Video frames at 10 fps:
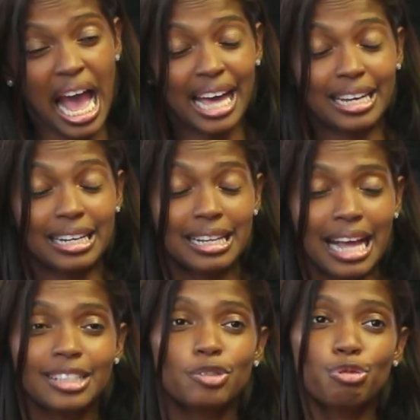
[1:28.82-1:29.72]
and
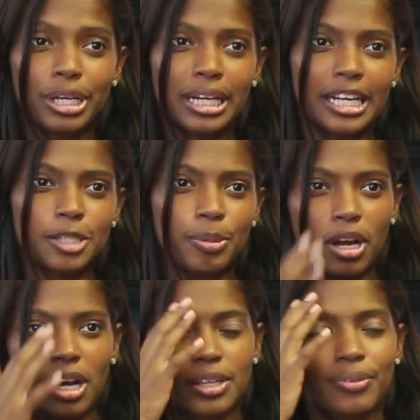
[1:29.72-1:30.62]
that really is
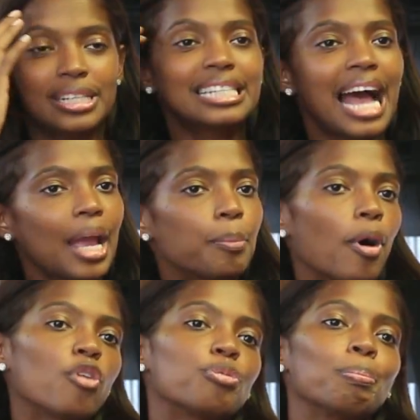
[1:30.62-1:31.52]
because of the type
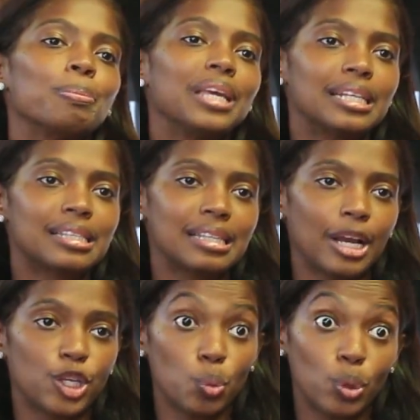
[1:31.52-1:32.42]
of meats
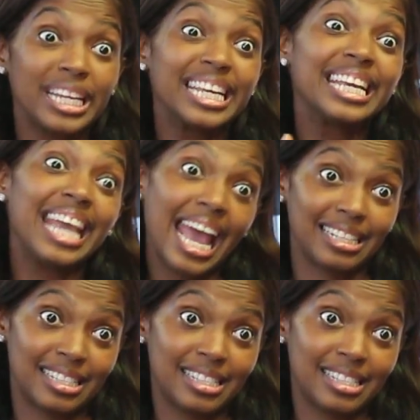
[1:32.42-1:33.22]
that you would get